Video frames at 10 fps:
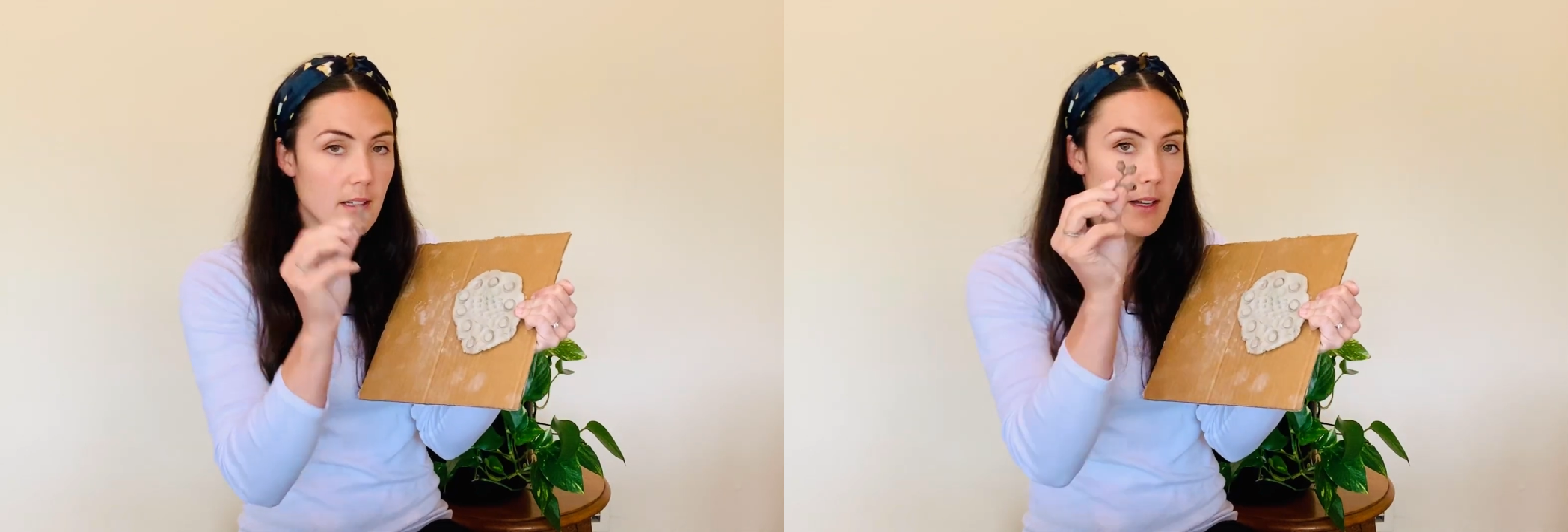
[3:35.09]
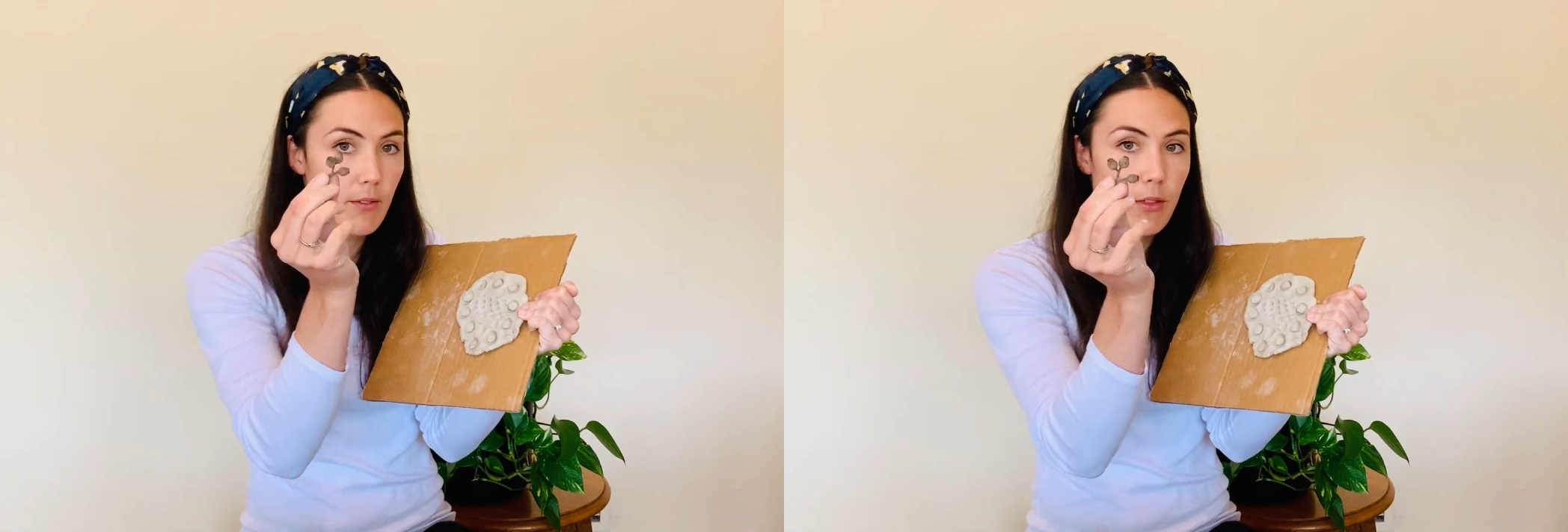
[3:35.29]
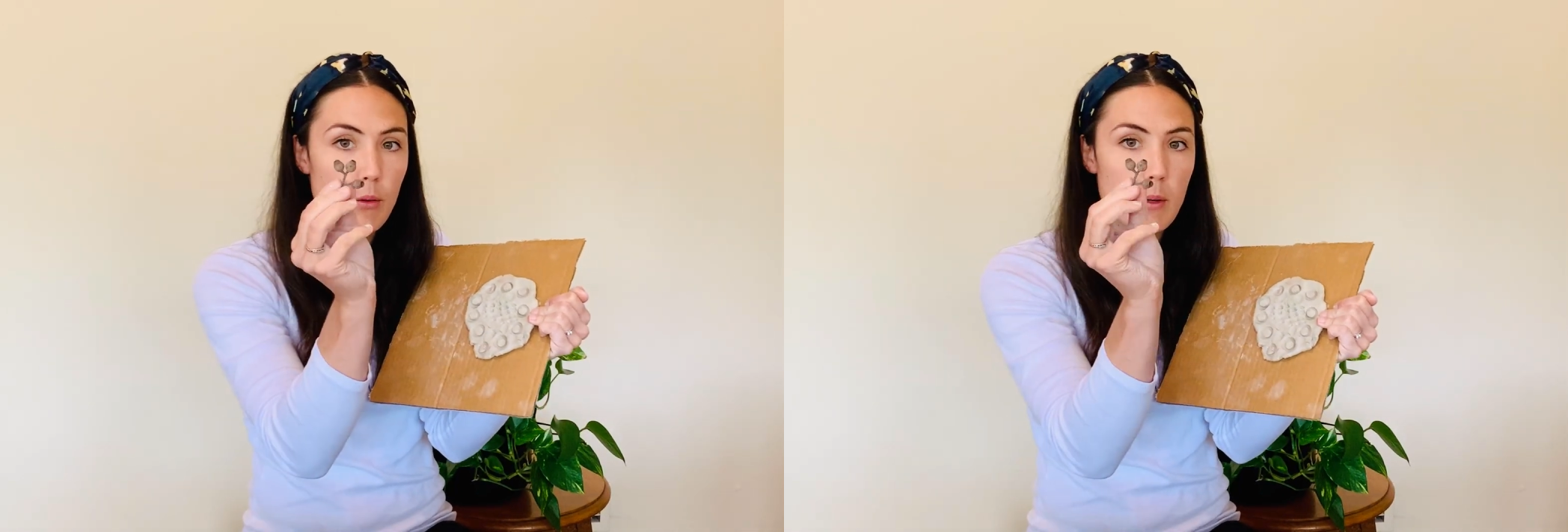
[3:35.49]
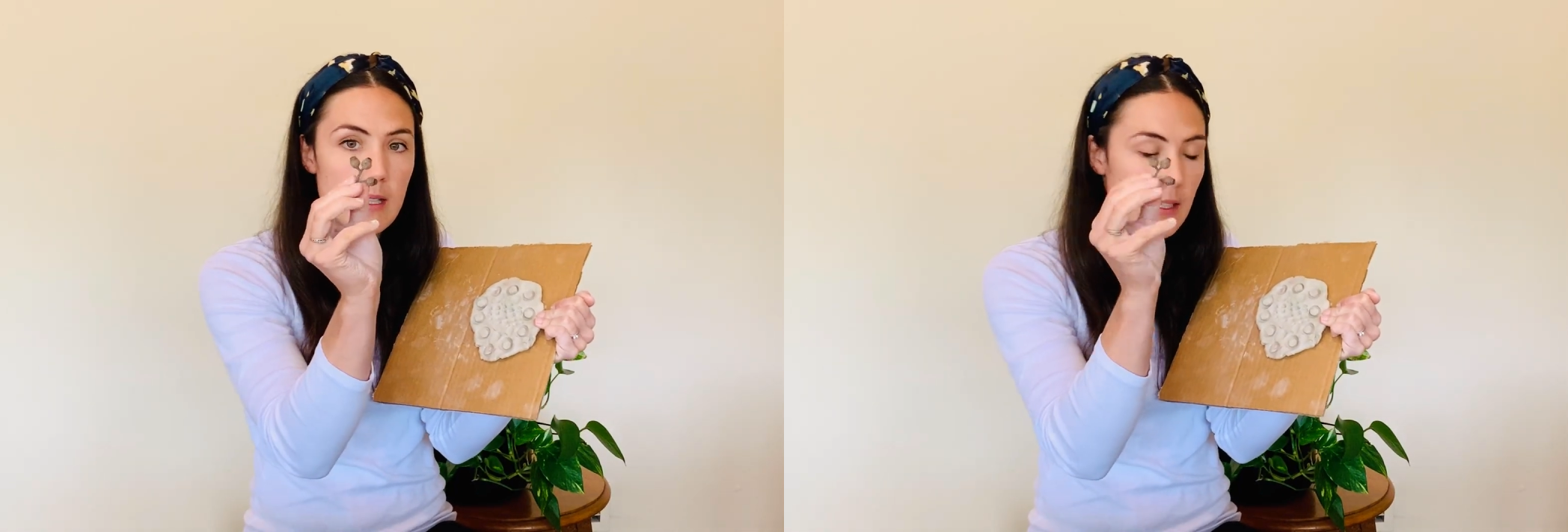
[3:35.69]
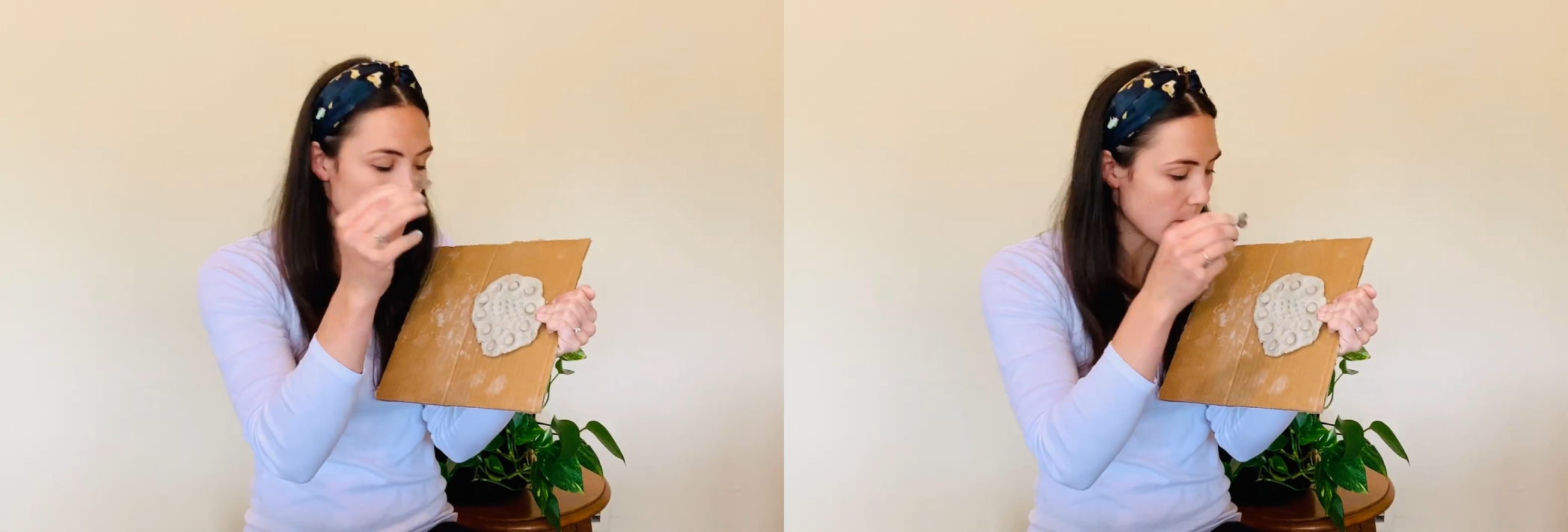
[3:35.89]
I have
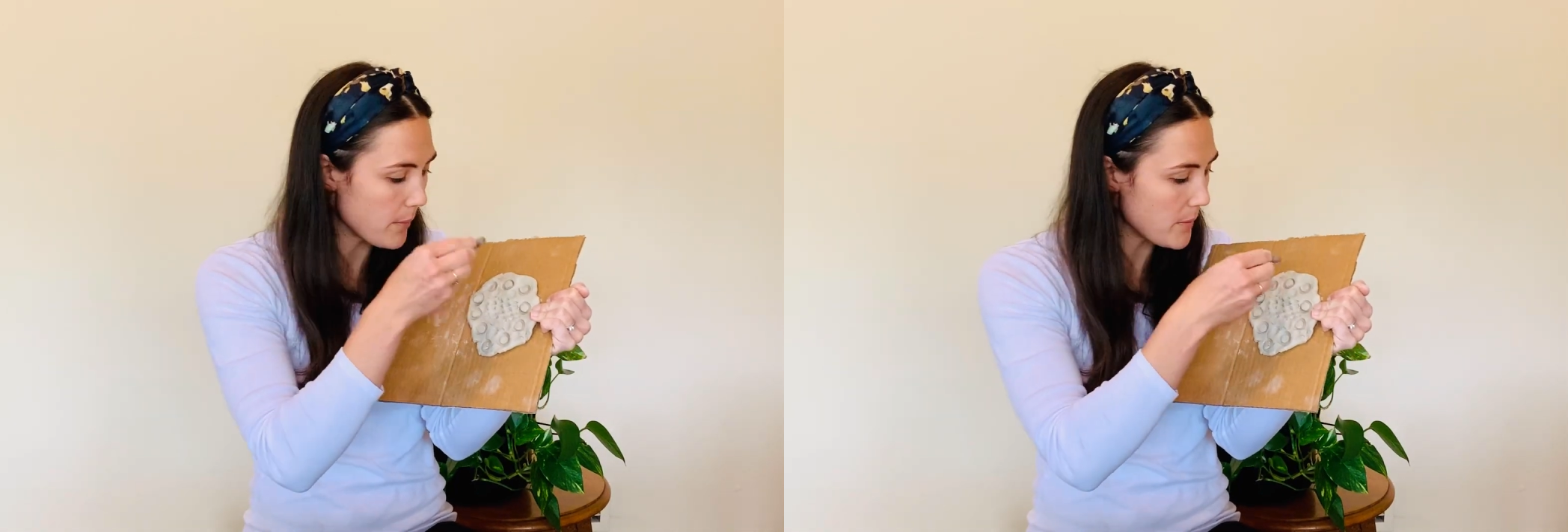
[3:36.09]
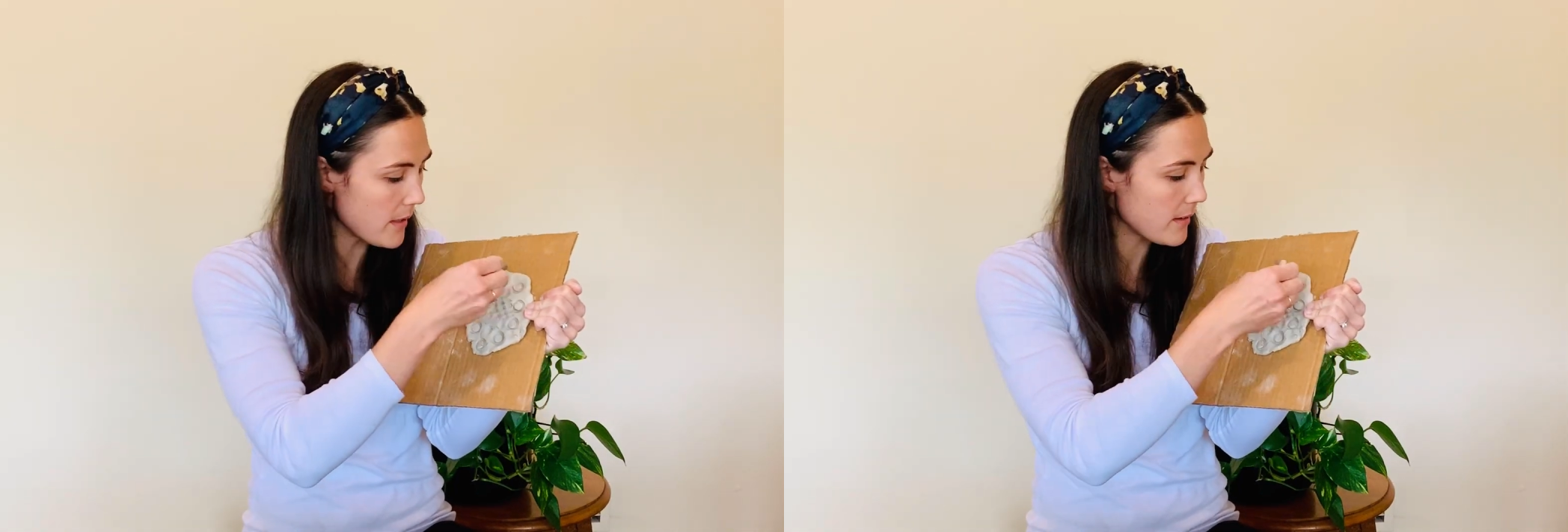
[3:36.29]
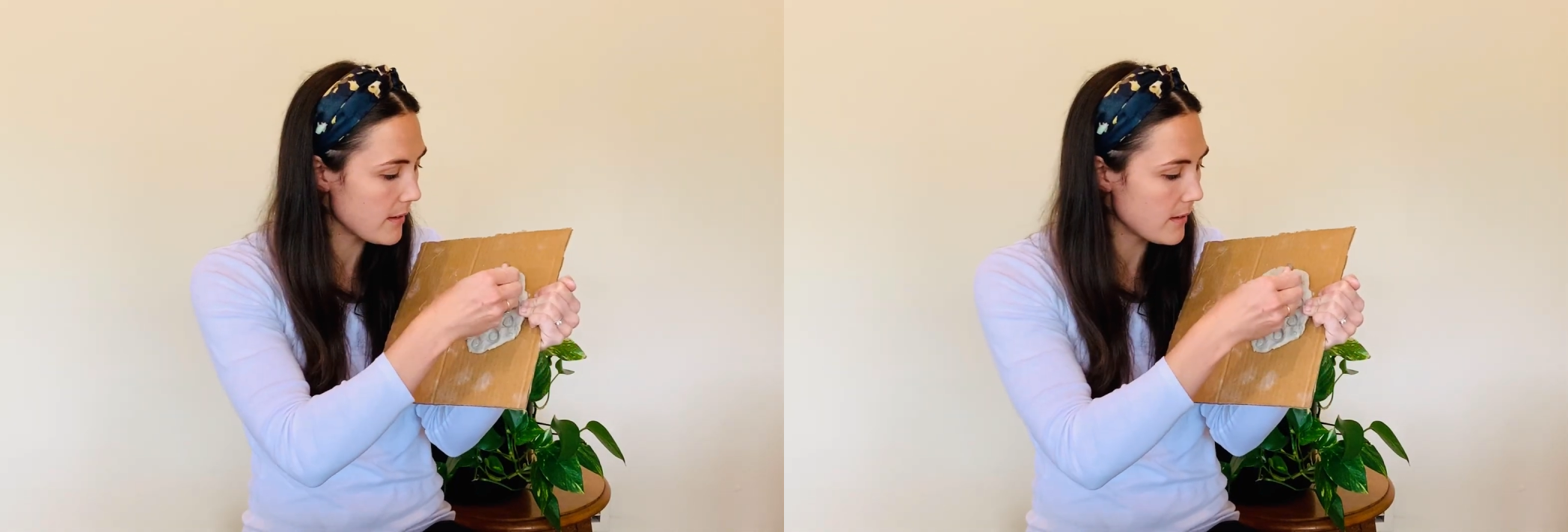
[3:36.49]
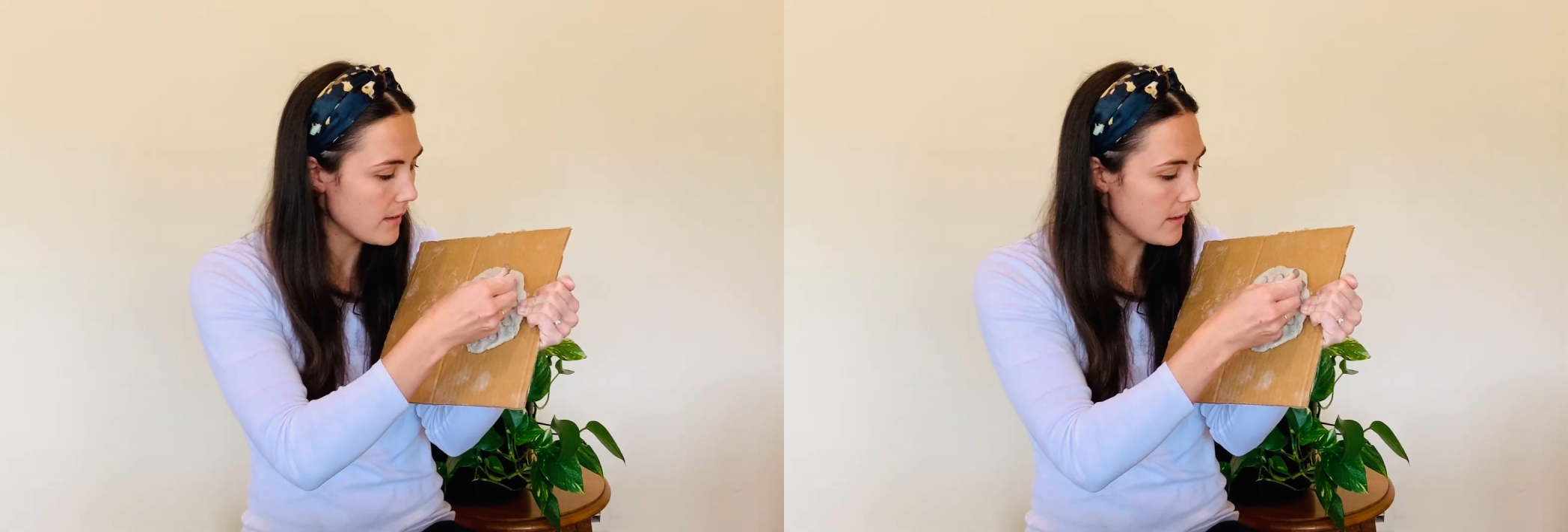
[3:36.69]
3 little gum nuts.